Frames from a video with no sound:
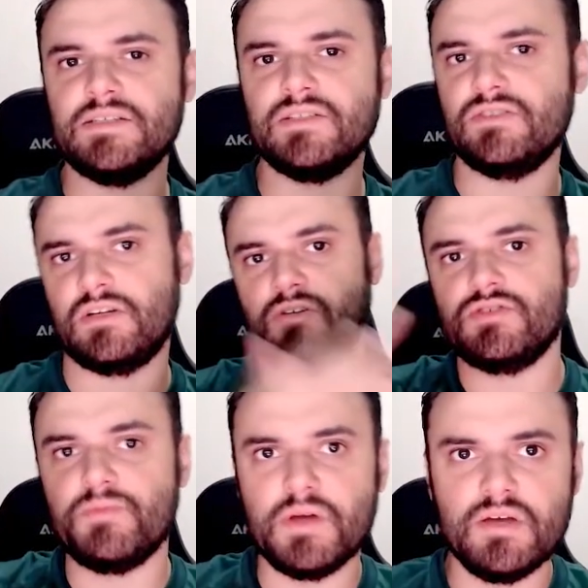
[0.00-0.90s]
It's not going
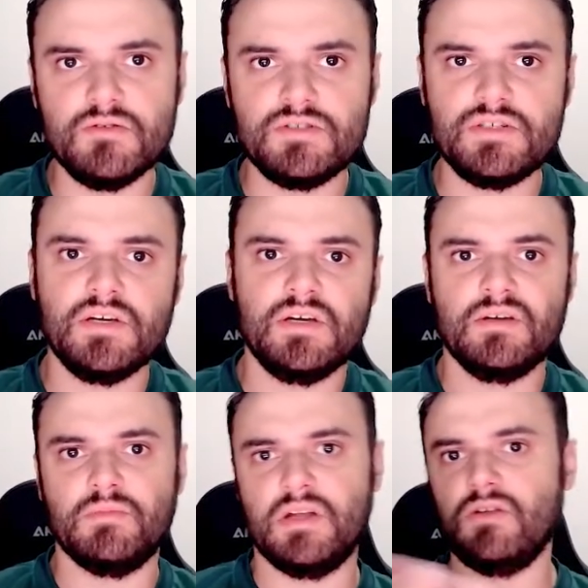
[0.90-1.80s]
to be huge,
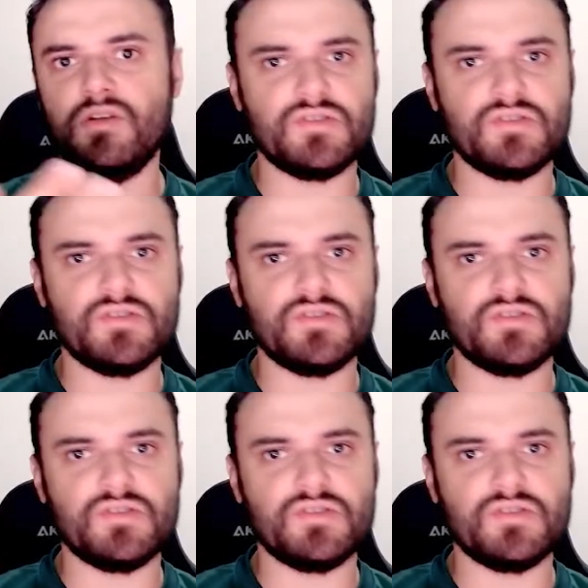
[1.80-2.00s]
but I don't need